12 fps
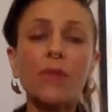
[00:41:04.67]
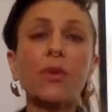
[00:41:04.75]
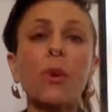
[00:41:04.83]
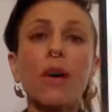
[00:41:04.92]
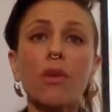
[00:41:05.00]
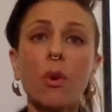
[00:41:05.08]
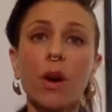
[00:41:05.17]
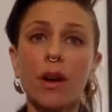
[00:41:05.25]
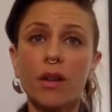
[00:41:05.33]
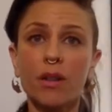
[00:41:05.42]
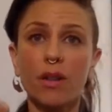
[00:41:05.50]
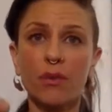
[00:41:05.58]
If you have
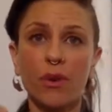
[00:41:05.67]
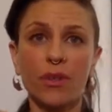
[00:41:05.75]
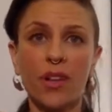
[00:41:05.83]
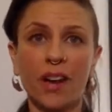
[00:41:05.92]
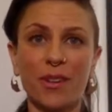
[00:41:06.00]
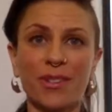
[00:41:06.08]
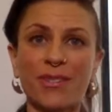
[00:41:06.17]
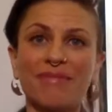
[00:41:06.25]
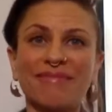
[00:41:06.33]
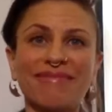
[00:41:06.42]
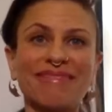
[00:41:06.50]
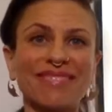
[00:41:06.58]
Aquarius in the first house,
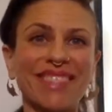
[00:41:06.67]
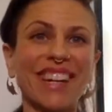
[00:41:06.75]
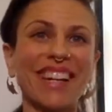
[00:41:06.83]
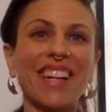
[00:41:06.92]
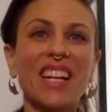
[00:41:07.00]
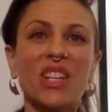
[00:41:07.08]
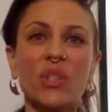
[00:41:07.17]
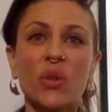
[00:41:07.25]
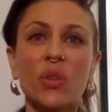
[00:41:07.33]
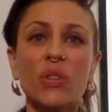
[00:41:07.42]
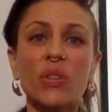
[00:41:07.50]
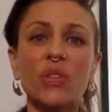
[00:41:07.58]
okay,
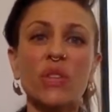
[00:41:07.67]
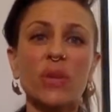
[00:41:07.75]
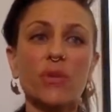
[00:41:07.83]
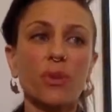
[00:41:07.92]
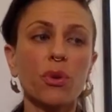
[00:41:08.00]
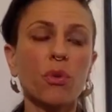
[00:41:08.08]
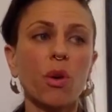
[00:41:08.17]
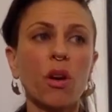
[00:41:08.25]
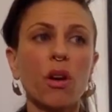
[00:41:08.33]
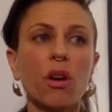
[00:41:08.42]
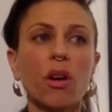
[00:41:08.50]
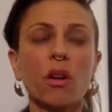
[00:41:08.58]
so this is if you
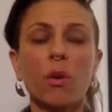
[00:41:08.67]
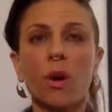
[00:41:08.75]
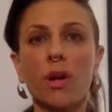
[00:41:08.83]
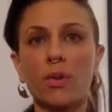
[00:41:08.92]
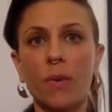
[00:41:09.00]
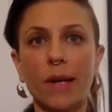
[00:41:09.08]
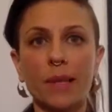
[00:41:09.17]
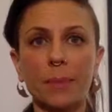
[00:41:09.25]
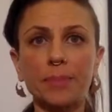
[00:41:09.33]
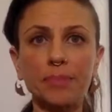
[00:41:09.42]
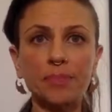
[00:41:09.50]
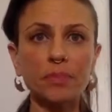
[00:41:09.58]
are an Aquarius
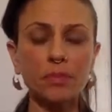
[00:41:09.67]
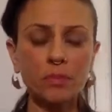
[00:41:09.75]
rising.